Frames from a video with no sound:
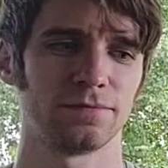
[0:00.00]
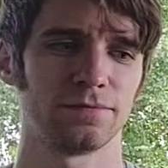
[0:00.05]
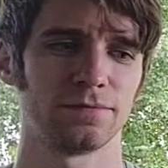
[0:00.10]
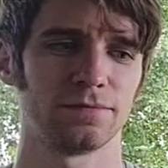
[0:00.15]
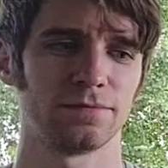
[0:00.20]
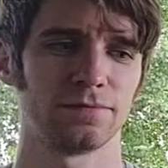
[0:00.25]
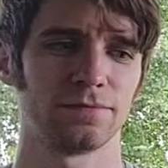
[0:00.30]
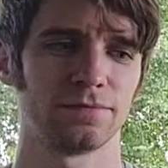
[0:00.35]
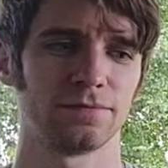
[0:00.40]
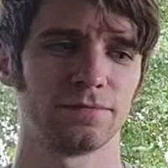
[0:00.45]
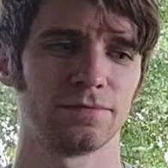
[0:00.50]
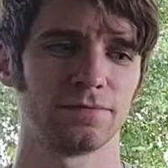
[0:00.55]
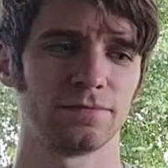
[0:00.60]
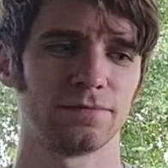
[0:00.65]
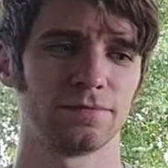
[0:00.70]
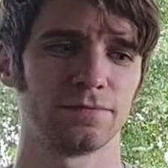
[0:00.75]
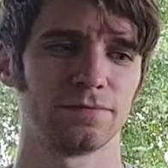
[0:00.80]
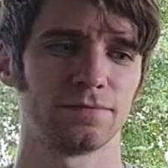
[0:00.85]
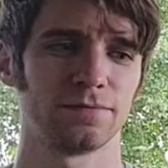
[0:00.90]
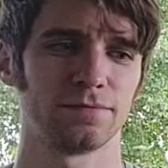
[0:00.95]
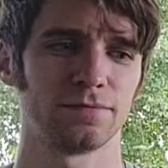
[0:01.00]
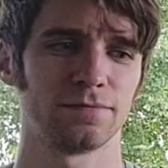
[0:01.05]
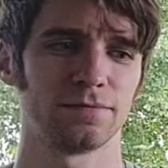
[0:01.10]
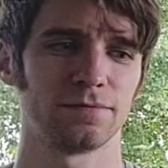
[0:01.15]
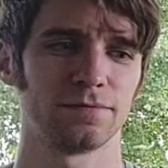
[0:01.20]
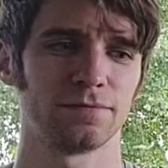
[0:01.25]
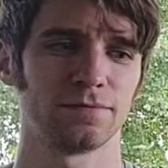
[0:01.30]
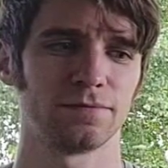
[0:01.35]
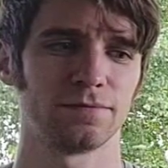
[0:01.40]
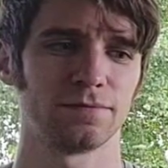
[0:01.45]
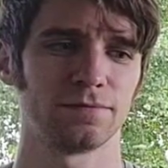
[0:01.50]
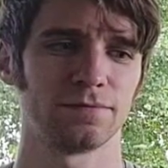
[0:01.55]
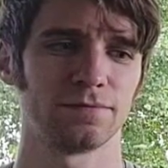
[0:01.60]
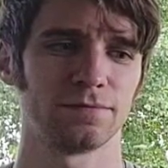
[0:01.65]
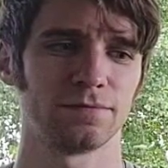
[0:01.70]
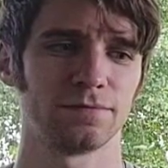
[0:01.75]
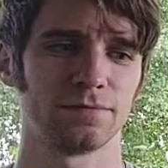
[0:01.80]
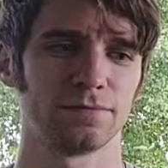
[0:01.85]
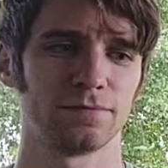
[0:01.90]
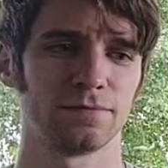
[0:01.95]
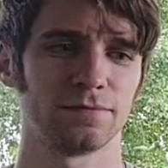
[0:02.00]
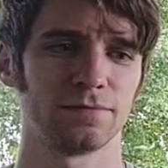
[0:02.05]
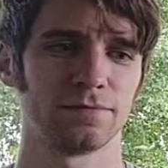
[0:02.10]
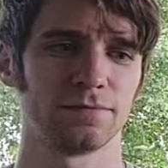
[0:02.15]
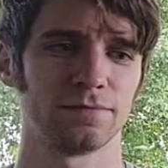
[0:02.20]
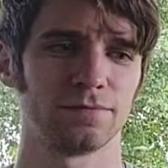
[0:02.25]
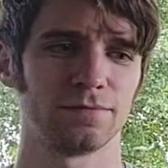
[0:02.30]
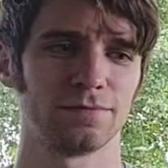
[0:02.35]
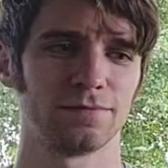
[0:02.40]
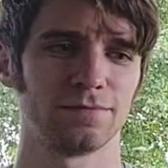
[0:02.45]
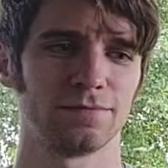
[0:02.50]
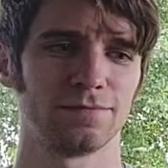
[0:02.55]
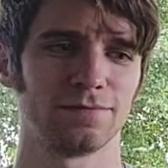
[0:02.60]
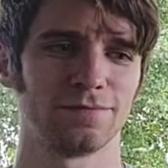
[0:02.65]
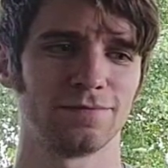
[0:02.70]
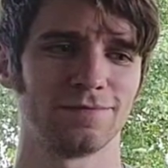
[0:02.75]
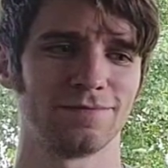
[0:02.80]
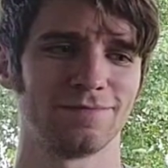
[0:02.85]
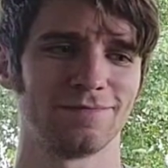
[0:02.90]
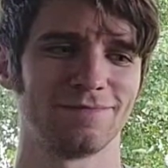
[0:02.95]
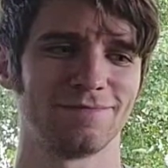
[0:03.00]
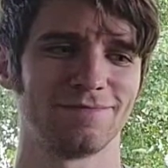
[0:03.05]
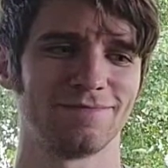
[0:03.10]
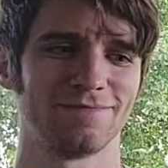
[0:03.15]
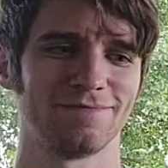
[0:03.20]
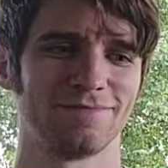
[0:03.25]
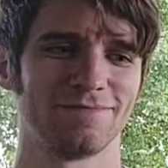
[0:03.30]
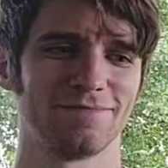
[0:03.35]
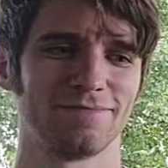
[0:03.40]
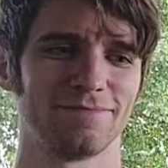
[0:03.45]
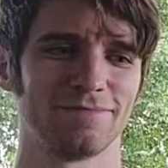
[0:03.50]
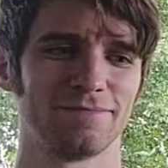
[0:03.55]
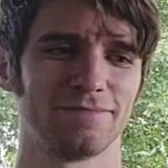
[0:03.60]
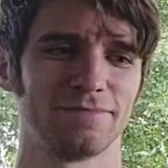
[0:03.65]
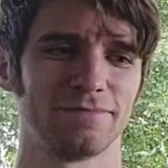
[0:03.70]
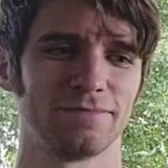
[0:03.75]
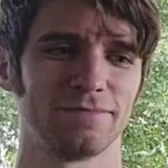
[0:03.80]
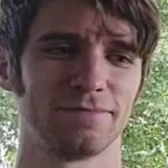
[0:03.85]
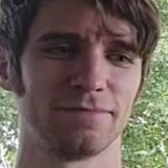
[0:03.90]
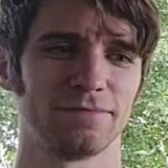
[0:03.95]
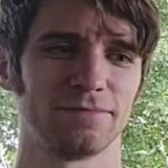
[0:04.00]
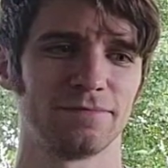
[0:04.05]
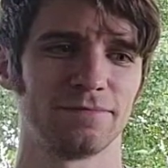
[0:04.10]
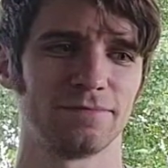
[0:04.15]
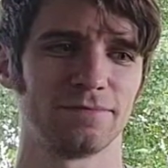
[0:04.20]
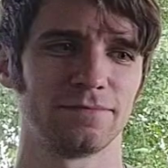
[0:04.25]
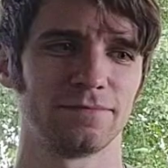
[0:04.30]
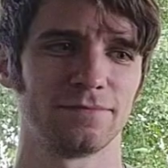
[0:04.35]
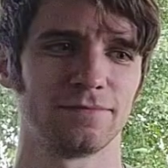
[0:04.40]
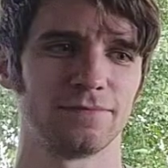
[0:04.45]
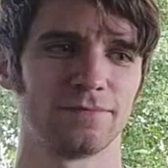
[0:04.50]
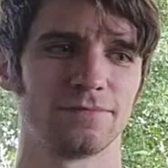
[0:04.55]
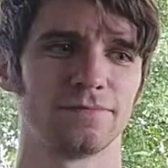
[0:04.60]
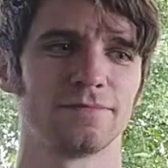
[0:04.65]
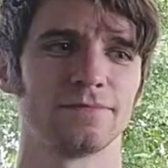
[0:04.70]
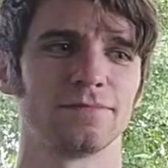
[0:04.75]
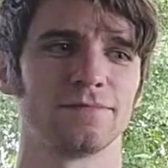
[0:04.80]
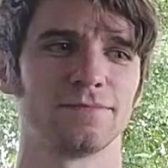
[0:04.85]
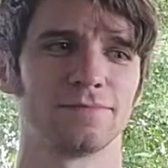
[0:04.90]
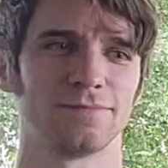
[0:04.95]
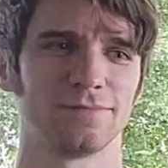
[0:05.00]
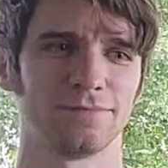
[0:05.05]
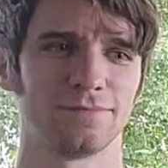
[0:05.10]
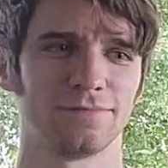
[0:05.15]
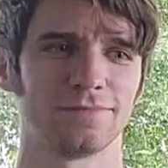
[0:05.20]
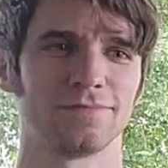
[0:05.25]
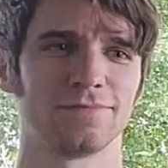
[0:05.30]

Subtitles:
(not speaking)